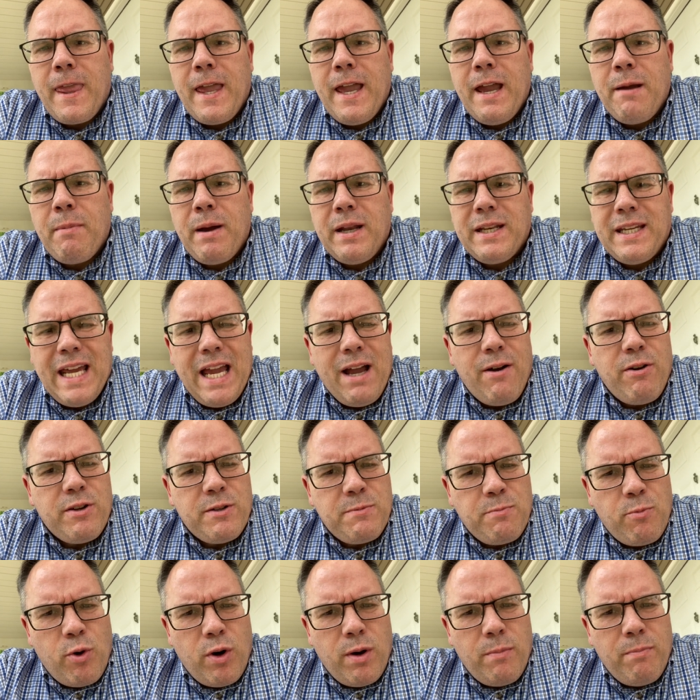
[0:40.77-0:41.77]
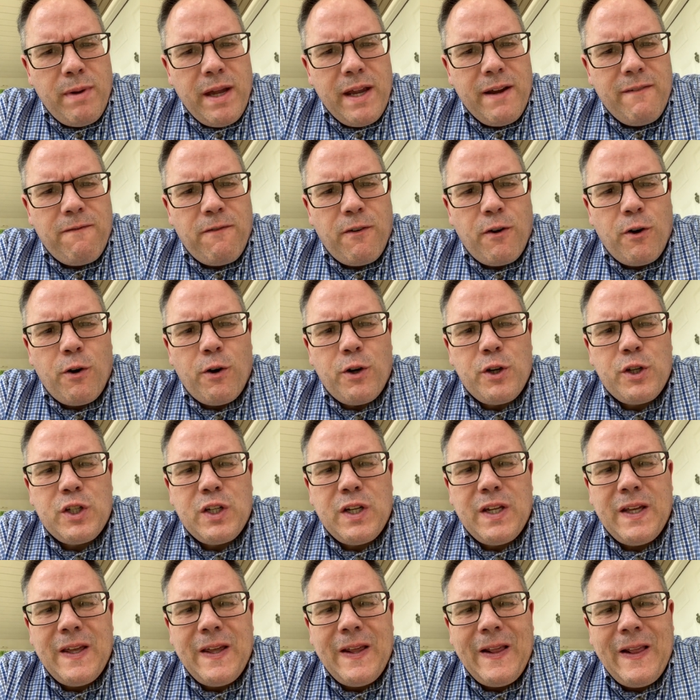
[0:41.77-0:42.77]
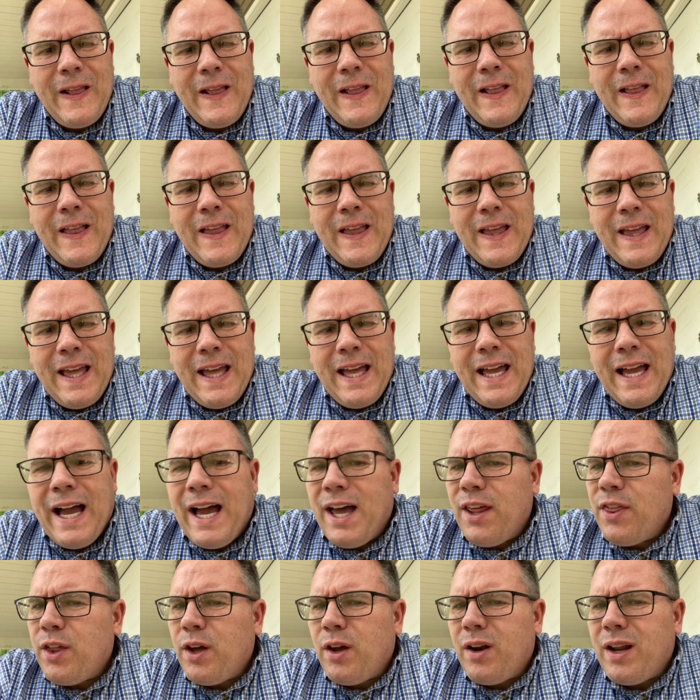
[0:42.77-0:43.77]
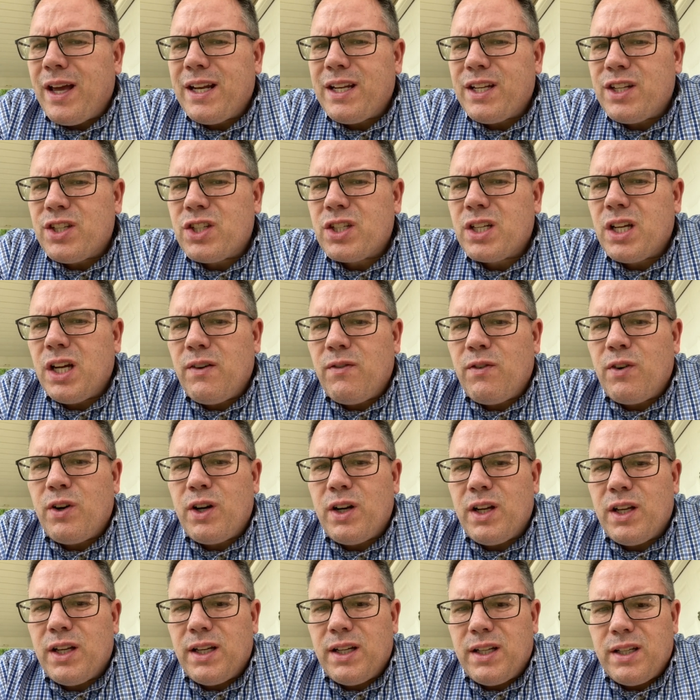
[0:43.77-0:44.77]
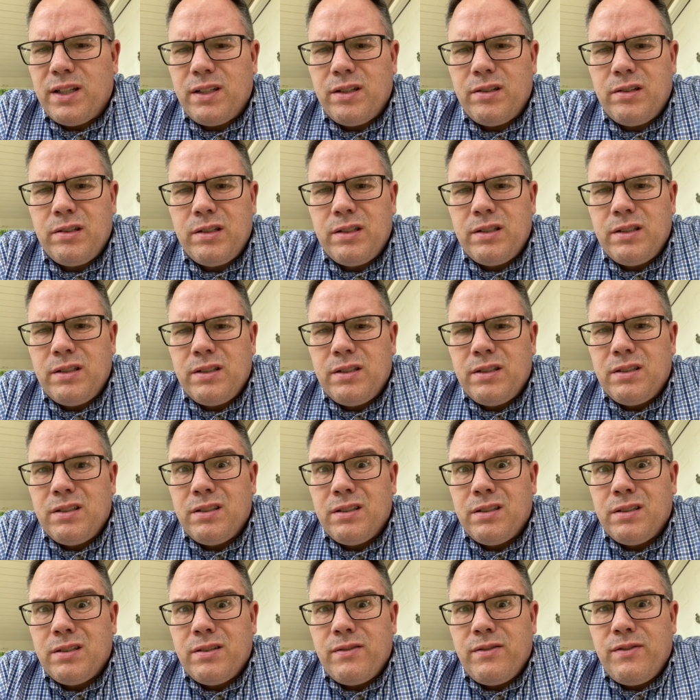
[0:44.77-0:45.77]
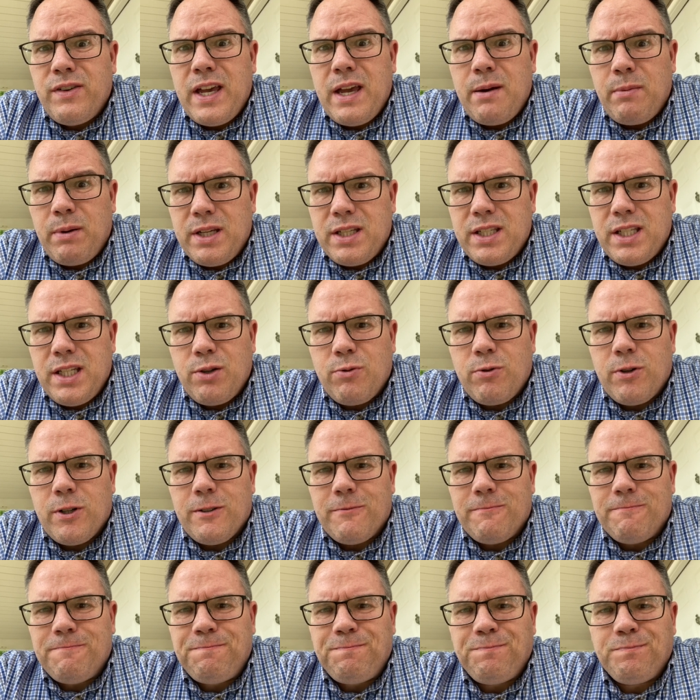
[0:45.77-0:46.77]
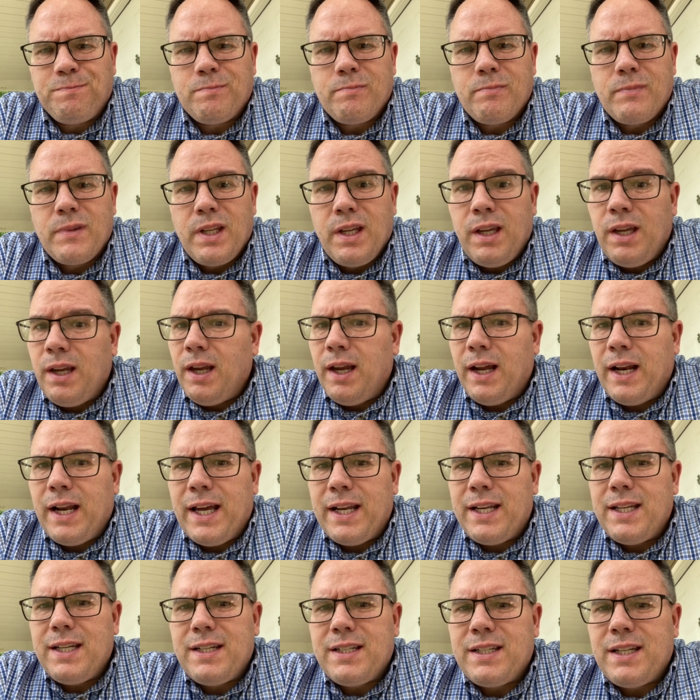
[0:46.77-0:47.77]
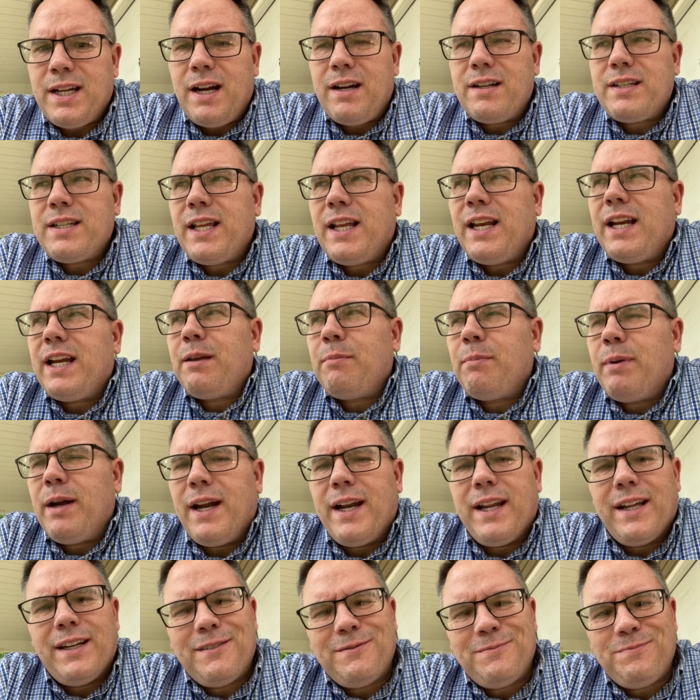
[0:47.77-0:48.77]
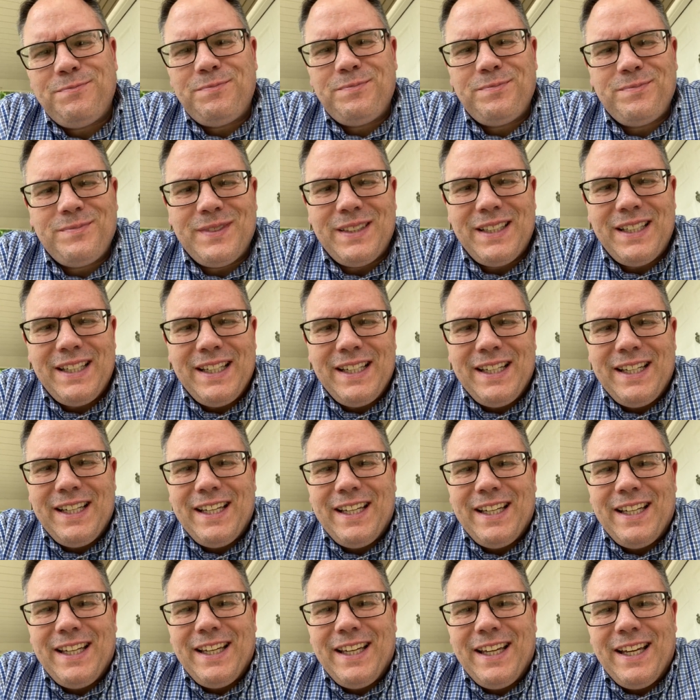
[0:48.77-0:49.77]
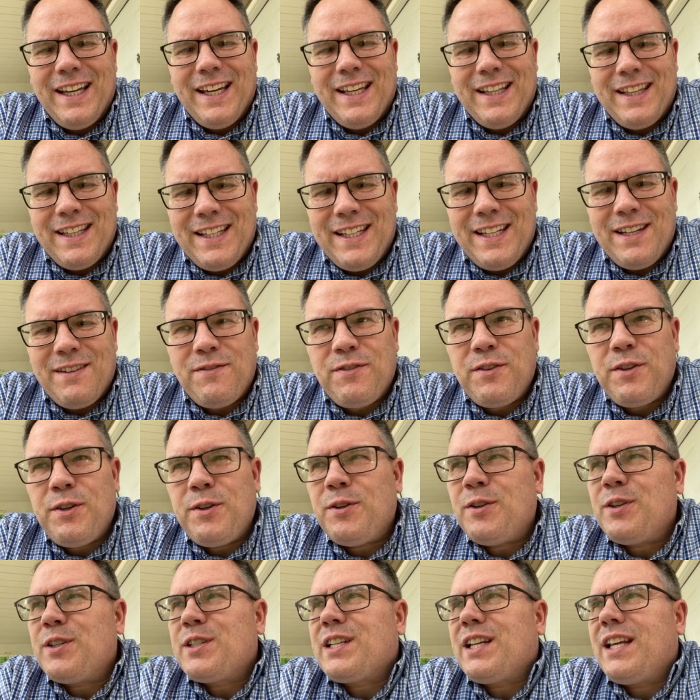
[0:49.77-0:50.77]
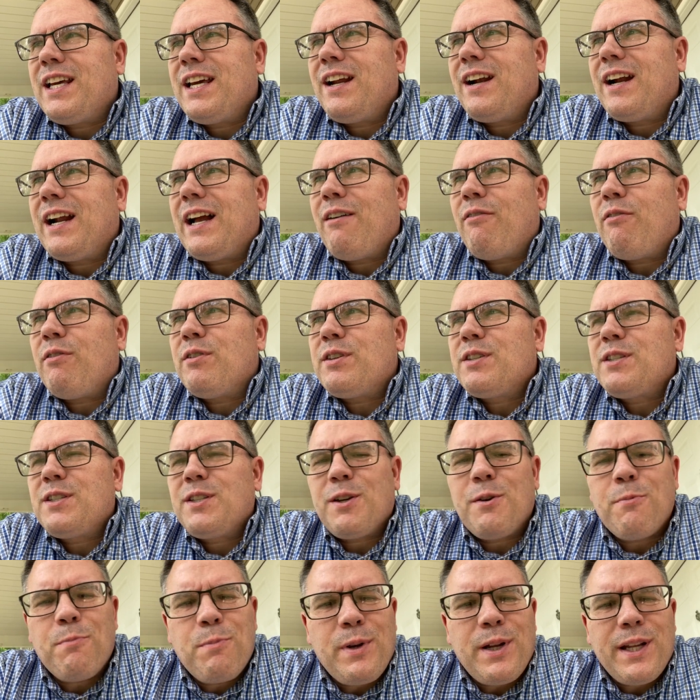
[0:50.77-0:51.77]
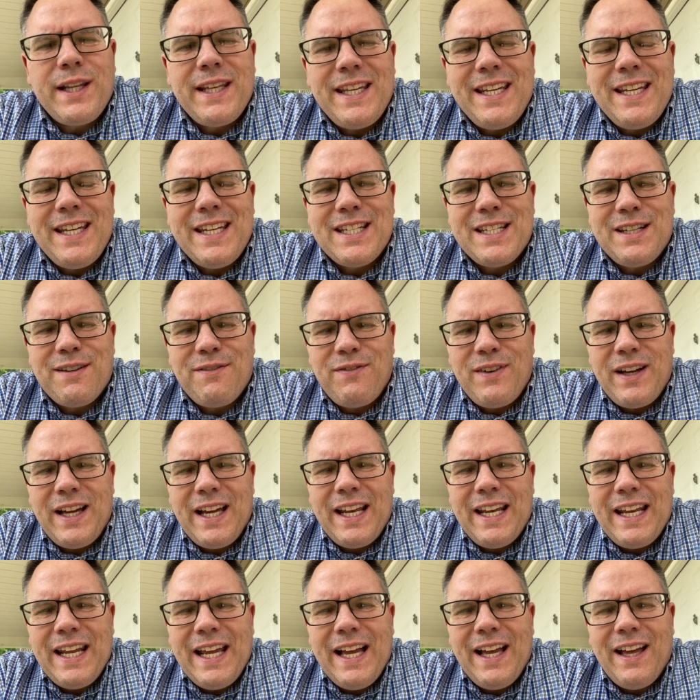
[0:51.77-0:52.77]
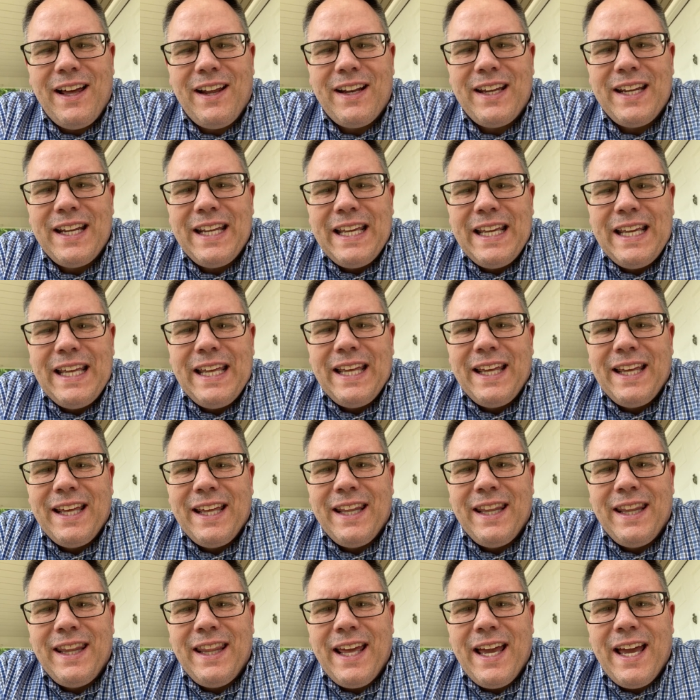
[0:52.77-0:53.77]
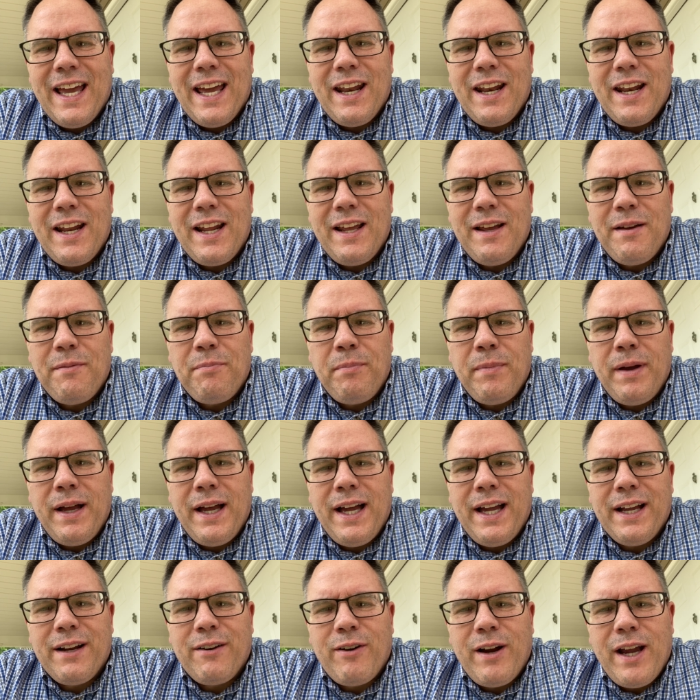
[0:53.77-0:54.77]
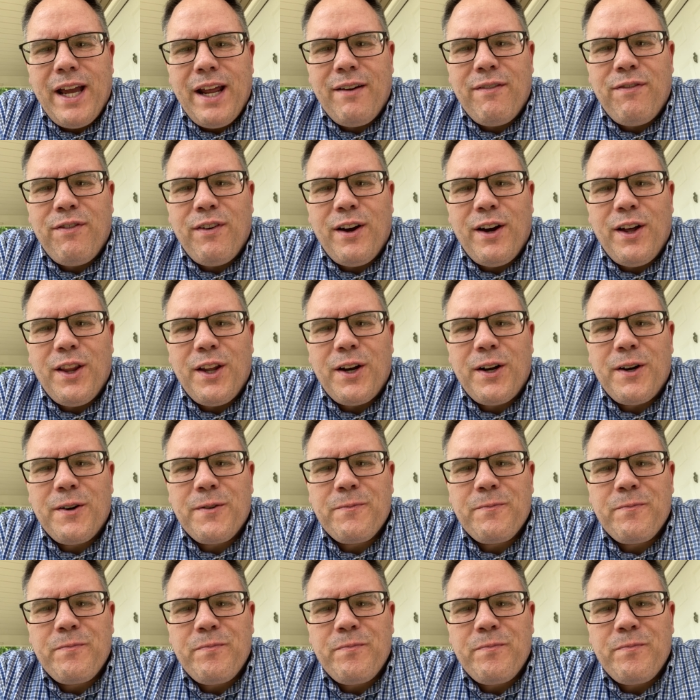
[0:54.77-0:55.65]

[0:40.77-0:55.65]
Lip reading: and my dad was born on May 1st, I thought I discovered a family secret, and I didn't dare tell anybody. Then a few years later, I was so pleased to find out that my grandfather